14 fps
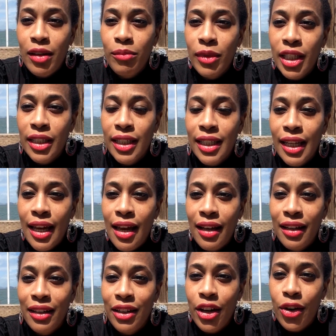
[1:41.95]
that means
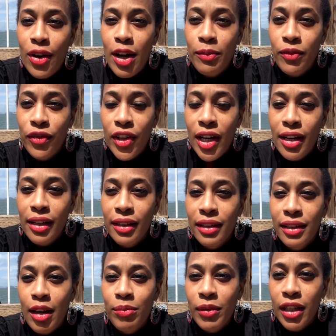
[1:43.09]
that, I'm very
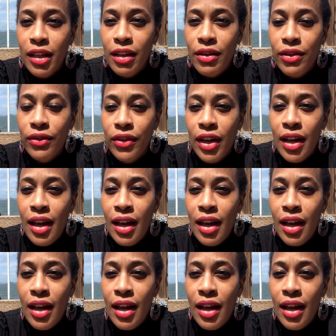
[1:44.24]
accepting of